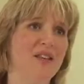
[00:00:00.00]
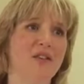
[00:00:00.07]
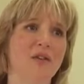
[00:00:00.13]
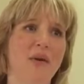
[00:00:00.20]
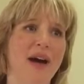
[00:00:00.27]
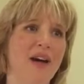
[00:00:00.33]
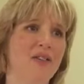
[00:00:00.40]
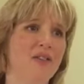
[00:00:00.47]

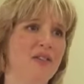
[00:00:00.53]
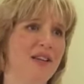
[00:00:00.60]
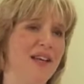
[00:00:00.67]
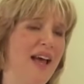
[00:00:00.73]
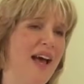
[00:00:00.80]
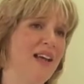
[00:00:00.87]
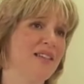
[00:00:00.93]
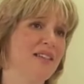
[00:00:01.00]
throughout the
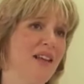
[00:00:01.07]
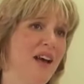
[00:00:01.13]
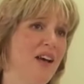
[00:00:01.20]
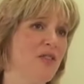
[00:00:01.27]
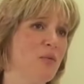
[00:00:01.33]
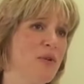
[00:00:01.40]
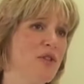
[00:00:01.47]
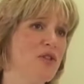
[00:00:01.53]
cat's
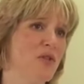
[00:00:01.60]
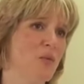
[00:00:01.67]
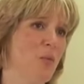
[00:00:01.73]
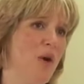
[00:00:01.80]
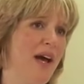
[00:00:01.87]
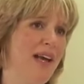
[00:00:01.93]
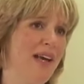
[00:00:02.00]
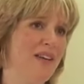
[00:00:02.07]
life, we should
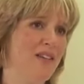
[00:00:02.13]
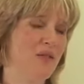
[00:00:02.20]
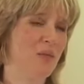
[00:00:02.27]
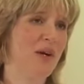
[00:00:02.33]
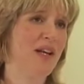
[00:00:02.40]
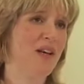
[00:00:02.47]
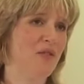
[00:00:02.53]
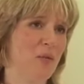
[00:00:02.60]
weigh it
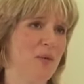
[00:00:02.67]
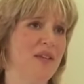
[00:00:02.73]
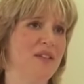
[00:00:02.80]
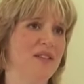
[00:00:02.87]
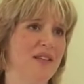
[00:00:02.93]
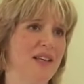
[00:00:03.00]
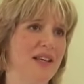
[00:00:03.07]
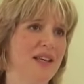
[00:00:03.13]
whenever we
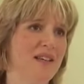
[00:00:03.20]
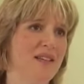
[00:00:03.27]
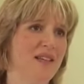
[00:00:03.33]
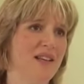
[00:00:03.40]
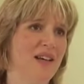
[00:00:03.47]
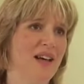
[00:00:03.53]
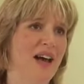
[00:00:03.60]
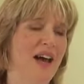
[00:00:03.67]
see it
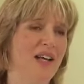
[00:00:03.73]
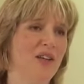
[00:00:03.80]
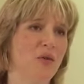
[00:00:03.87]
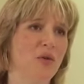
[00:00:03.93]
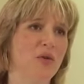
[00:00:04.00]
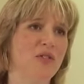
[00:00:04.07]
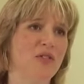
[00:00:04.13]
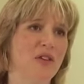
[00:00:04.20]
and
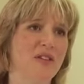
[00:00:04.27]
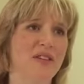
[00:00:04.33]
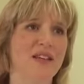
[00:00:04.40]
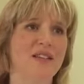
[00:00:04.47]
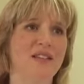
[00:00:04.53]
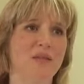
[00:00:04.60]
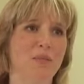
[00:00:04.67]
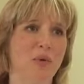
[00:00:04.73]
also
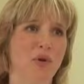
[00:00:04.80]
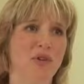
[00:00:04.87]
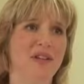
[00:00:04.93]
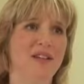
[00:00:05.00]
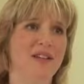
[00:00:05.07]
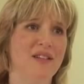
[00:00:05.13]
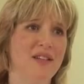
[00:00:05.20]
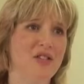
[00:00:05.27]
assess its body
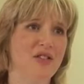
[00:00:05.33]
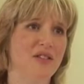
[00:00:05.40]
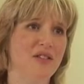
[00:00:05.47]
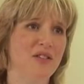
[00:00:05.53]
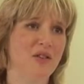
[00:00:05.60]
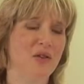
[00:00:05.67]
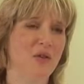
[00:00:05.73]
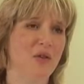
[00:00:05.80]
condition
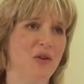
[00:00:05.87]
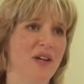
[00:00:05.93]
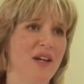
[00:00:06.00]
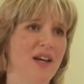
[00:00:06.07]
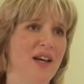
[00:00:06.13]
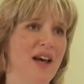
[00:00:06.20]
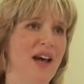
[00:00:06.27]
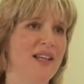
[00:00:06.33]
score.
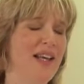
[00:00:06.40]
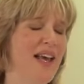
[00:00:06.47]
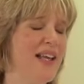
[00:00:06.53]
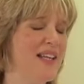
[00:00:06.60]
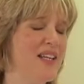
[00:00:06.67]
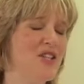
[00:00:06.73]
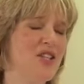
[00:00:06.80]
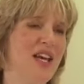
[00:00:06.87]
And
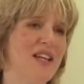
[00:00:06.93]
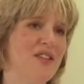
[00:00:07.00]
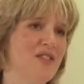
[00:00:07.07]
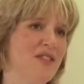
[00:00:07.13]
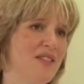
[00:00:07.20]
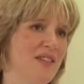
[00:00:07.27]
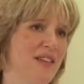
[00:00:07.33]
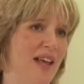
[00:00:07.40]
any
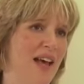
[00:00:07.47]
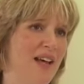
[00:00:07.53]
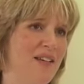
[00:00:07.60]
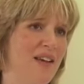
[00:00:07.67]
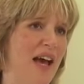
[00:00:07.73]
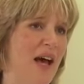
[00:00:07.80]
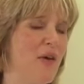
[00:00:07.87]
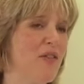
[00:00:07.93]
changes in that,
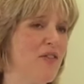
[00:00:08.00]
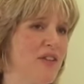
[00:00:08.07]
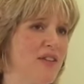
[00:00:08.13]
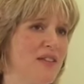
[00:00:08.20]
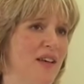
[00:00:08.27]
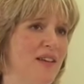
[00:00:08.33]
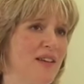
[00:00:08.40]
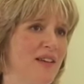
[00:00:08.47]
however
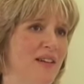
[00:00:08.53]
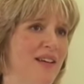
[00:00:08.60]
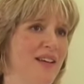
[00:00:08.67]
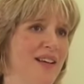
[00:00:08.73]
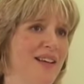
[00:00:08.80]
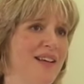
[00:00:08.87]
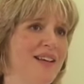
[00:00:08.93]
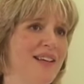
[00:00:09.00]
subtle,
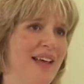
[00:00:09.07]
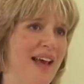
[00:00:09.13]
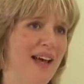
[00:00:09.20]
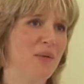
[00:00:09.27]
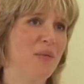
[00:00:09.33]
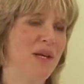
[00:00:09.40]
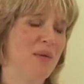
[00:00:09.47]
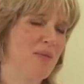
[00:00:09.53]

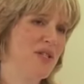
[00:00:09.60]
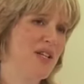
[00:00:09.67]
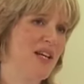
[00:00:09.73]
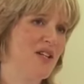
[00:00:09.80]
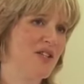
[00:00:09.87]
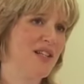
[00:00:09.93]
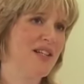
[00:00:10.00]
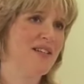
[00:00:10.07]
can be a potential